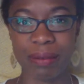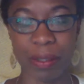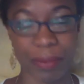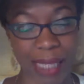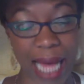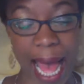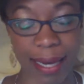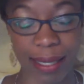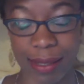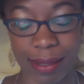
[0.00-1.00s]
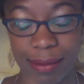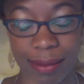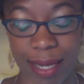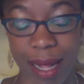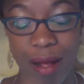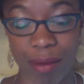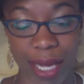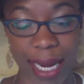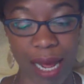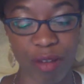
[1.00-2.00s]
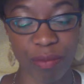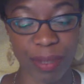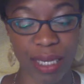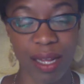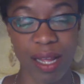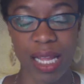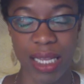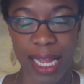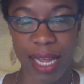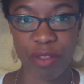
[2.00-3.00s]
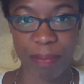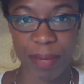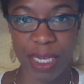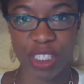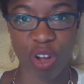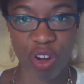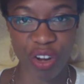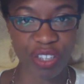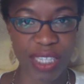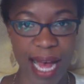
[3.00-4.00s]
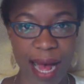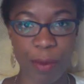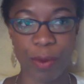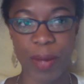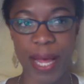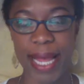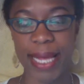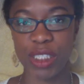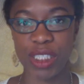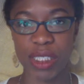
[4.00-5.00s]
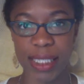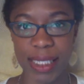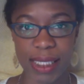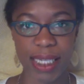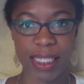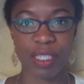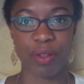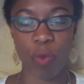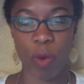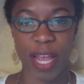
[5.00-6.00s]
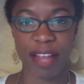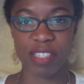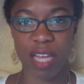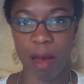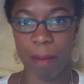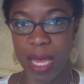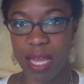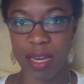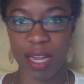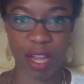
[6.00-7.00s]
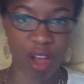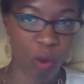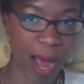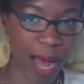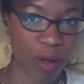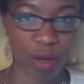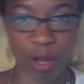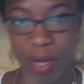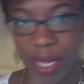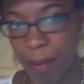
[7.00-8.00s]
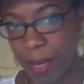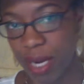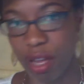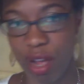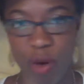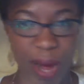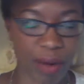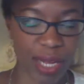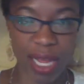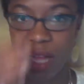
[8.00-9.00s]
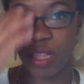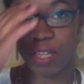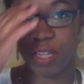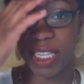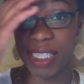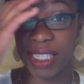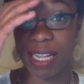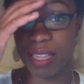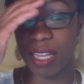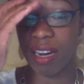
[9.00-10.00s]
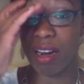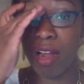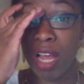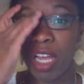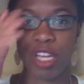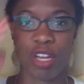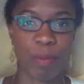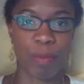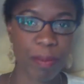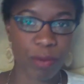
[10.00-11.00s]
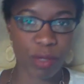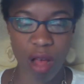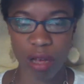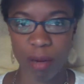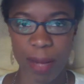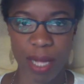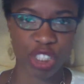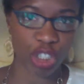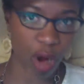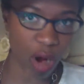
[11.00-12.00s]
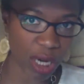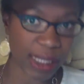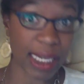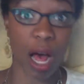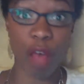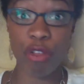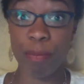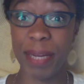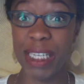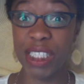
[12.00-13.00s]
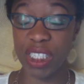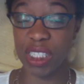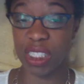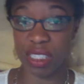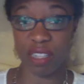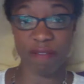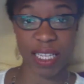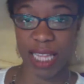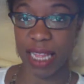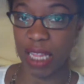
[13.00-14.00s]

Well, it was hot, I'll get out, but laying on the beach on your towel and just listening to the waves come in and go out, come in and go out. Yeah, there's things out there, people were talking about sharks at other beaches and stuff like that.